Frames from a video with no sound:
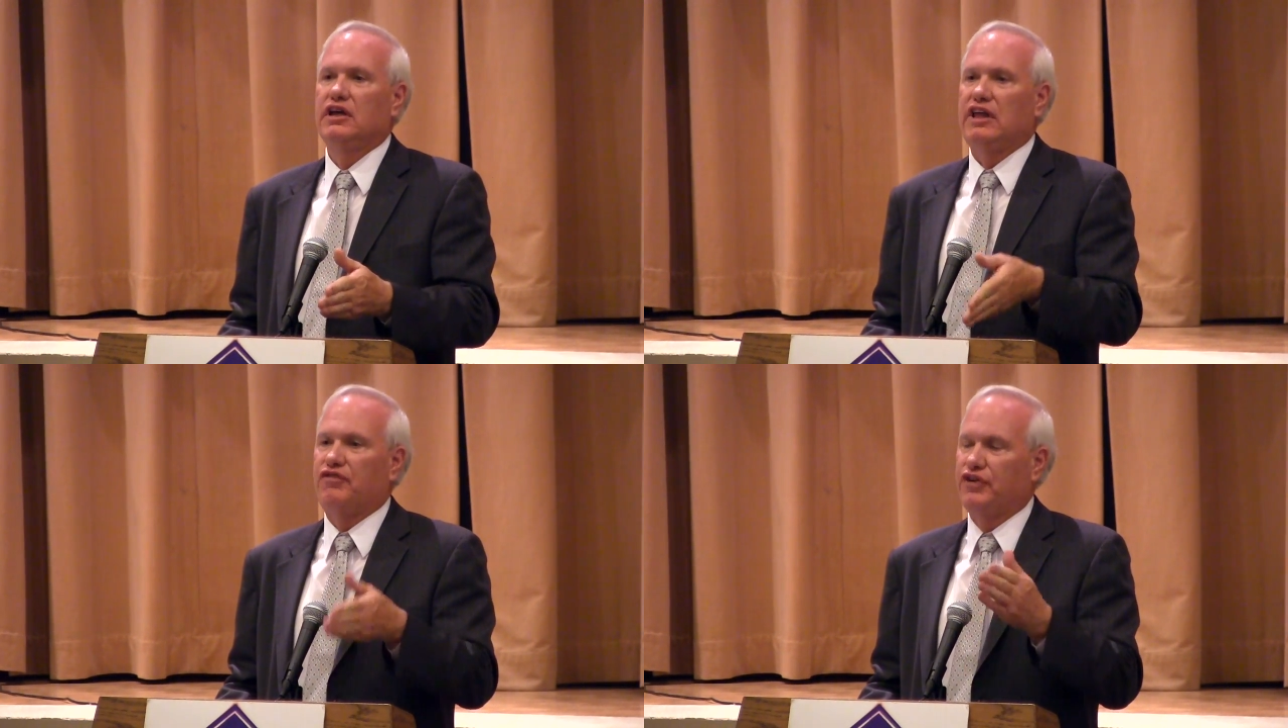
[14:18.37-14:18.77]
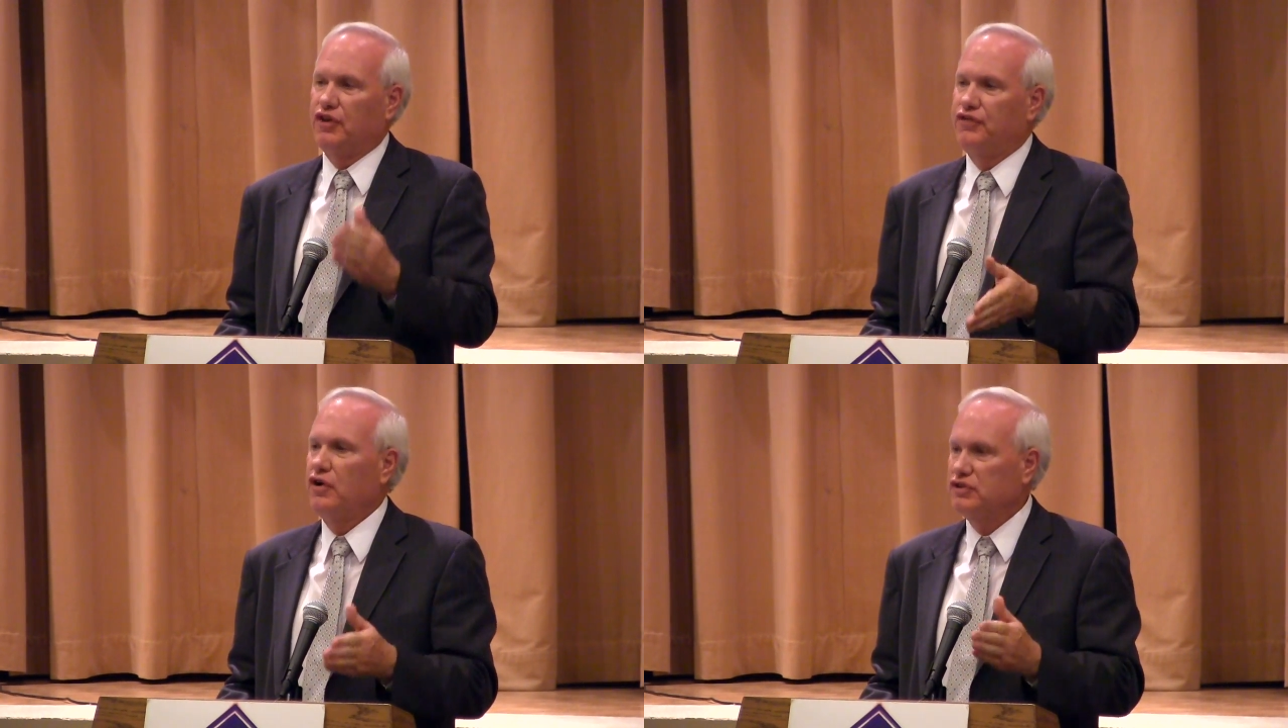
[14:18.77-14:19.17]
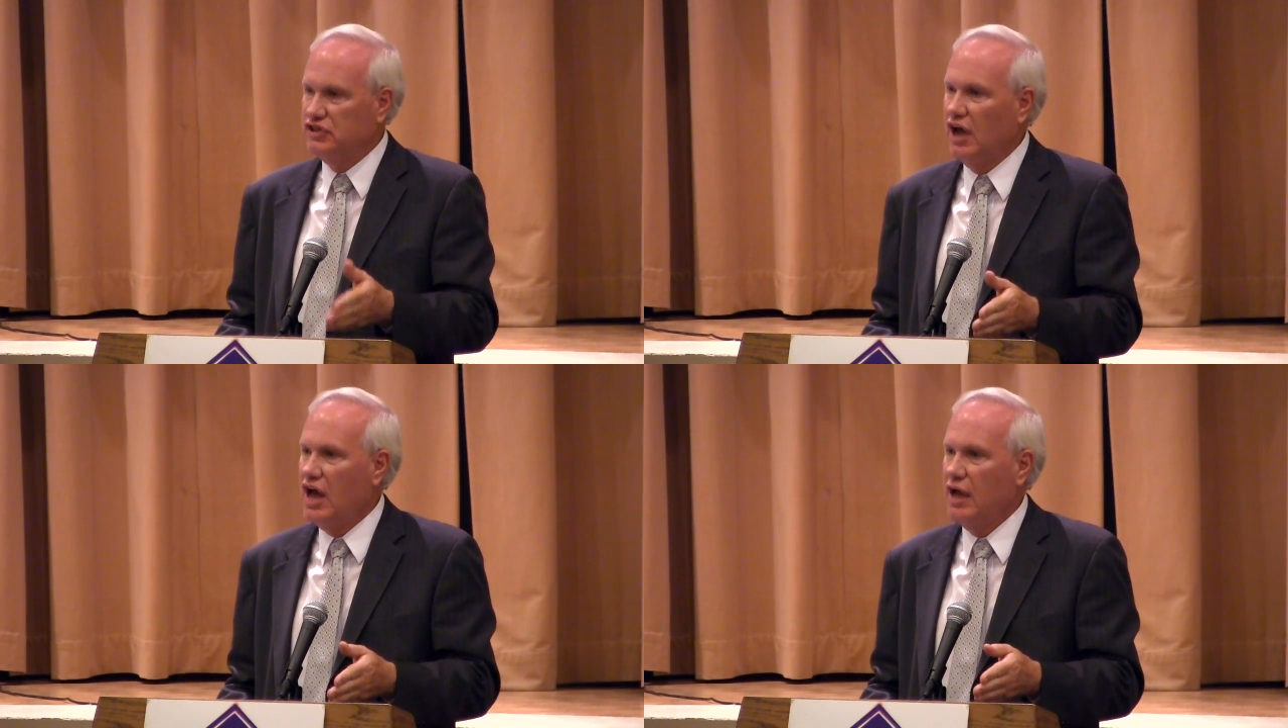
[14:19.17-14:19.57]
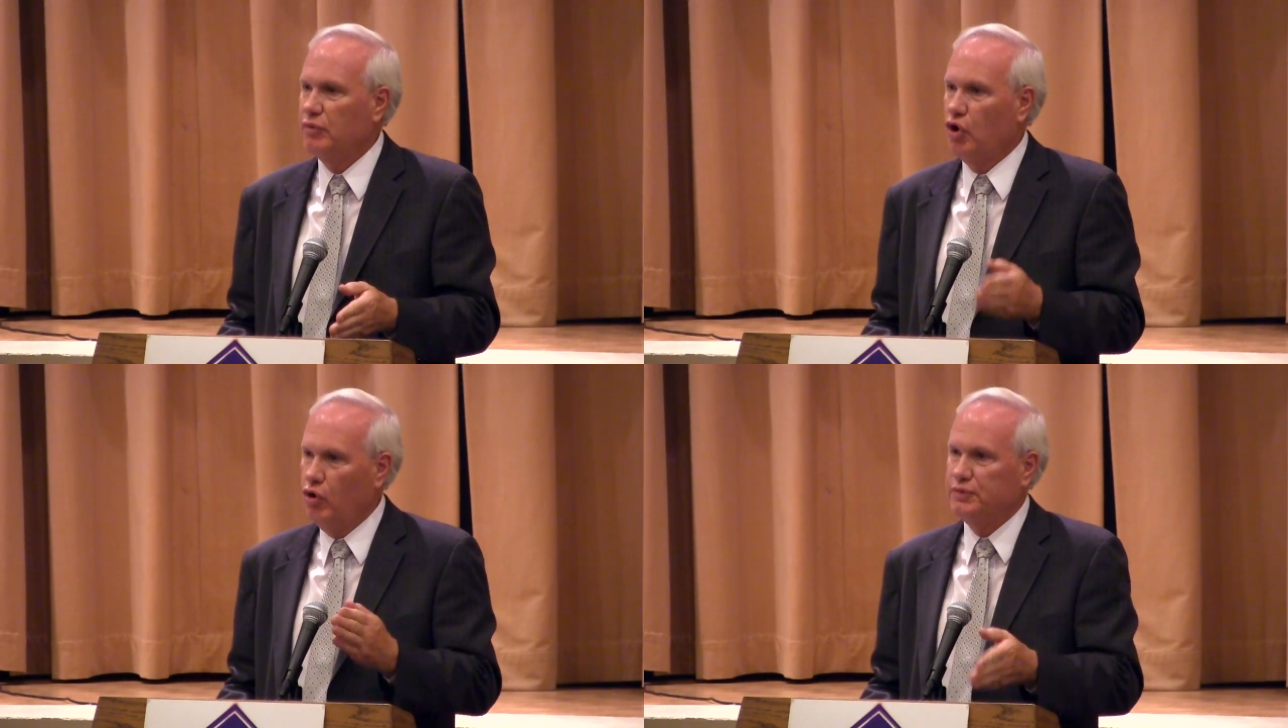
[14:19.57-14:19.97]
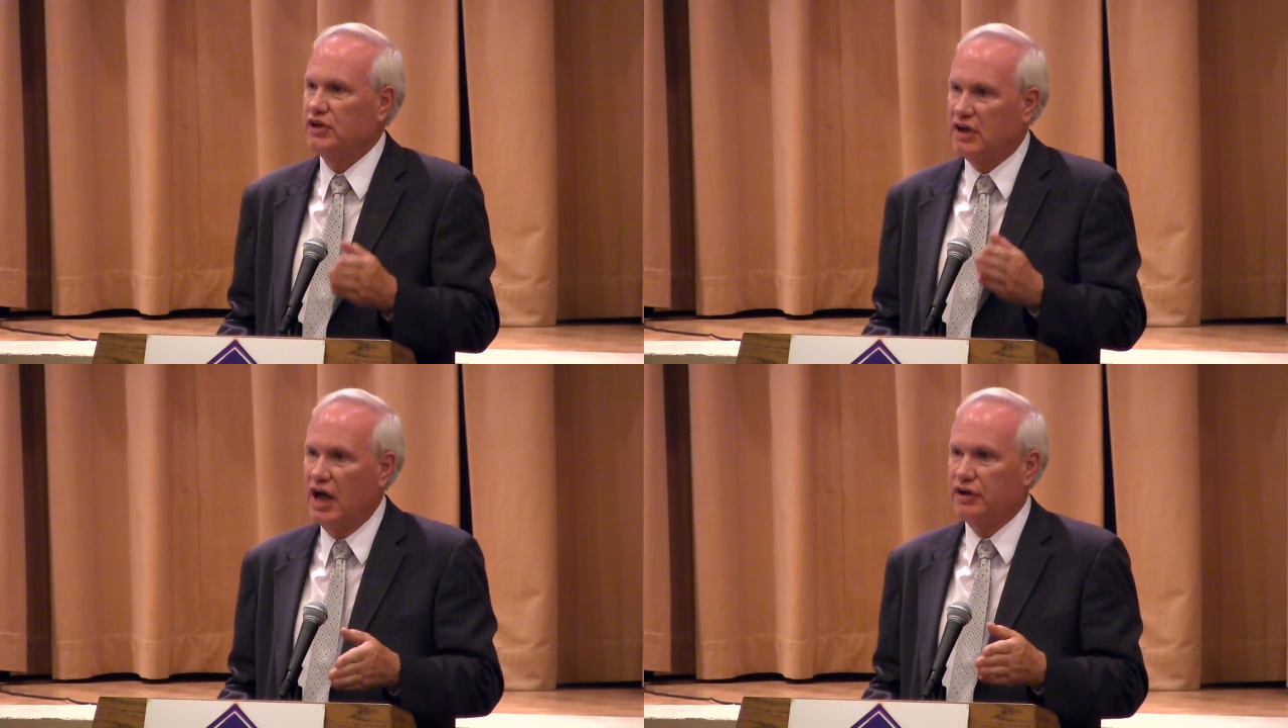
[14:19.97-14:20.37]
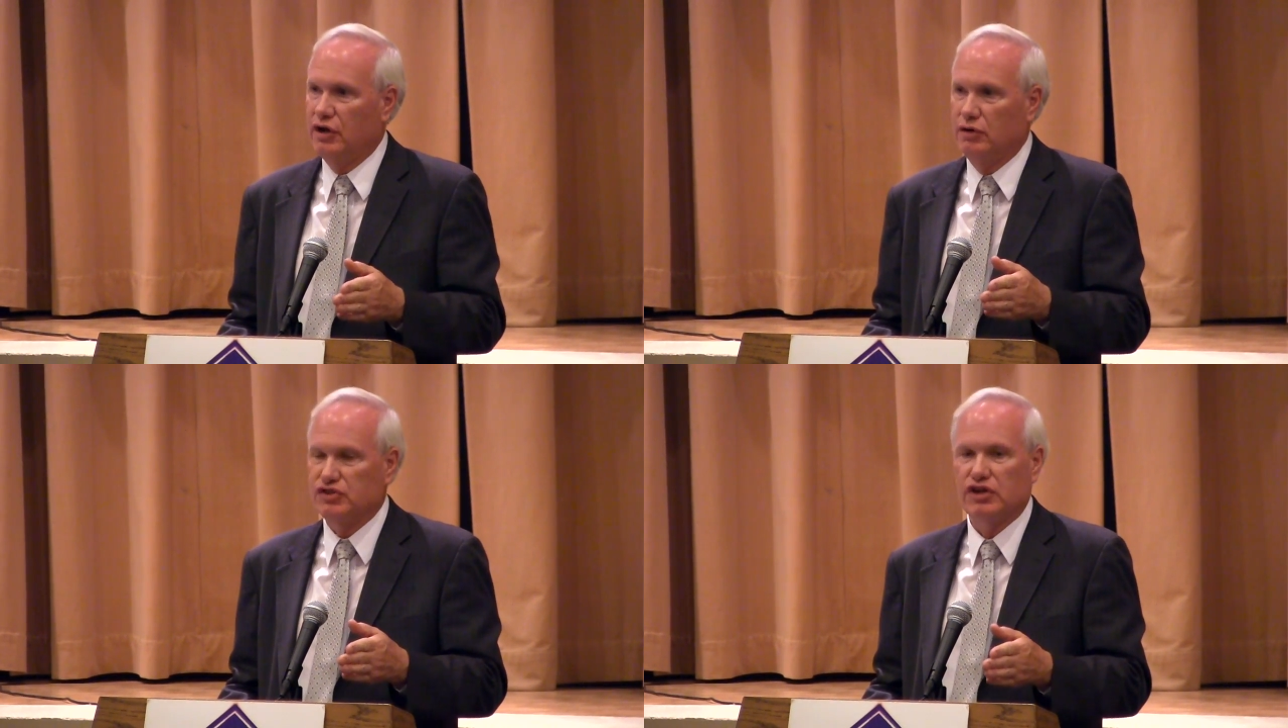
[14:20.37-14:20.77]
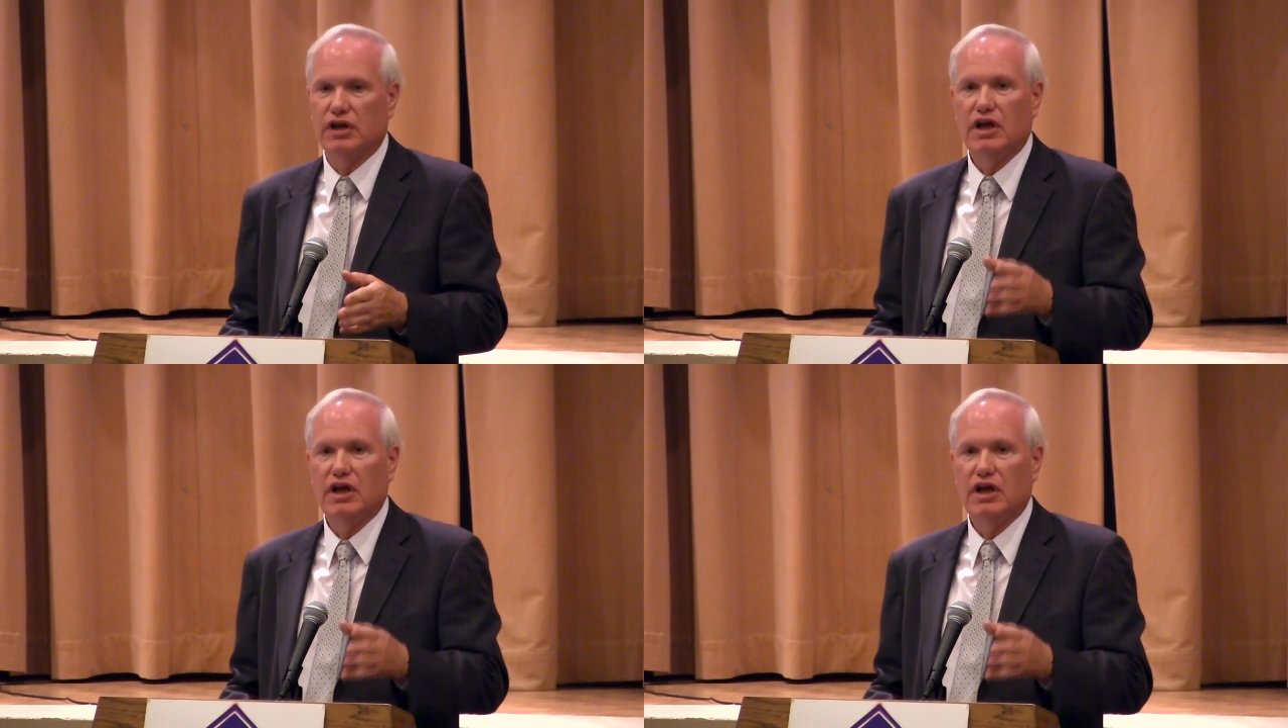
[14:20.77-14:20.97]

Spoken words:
that for the first time, co-ops and condos,